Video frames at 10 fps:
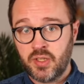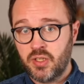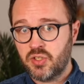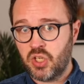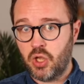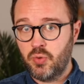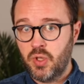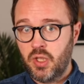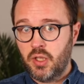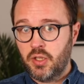So
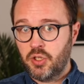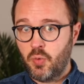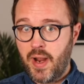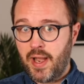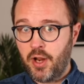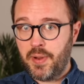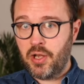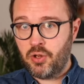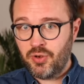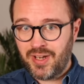you wait a little bit
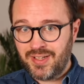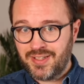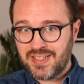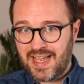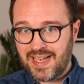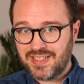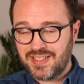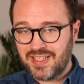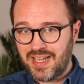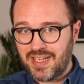longer to access the
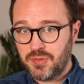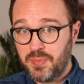cash,